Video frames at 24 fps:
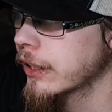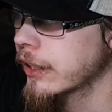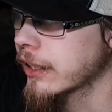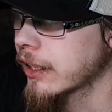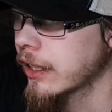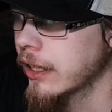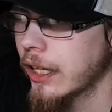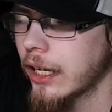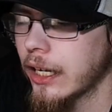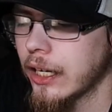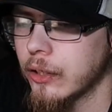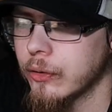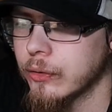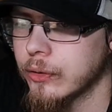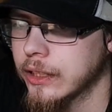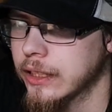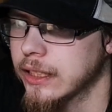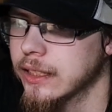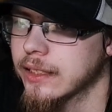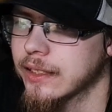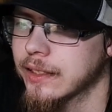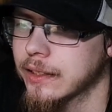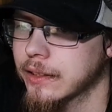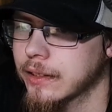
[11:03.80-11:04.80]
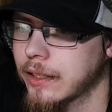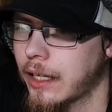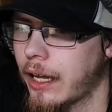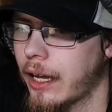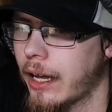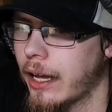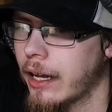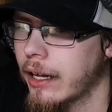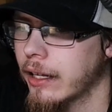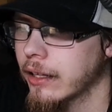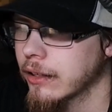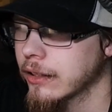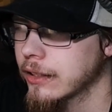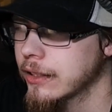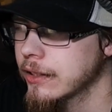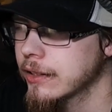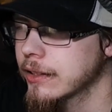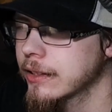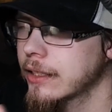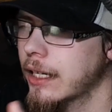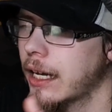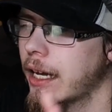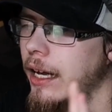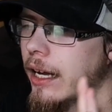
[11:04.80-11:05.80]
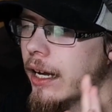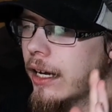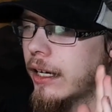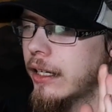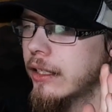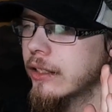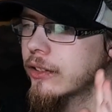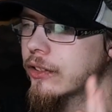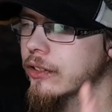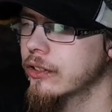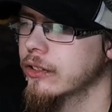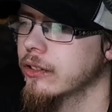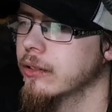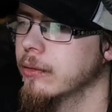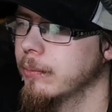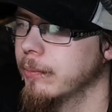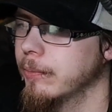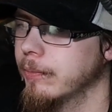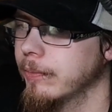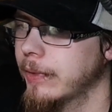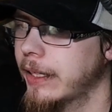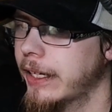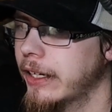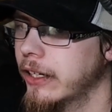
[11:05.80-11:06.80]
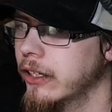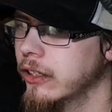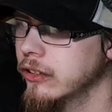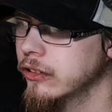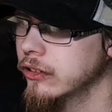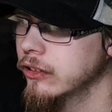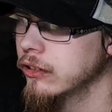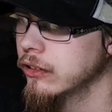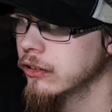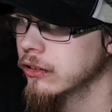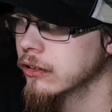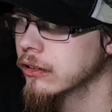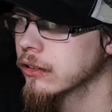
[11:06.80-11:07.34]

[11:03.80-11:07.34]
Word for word: clown is at least has some character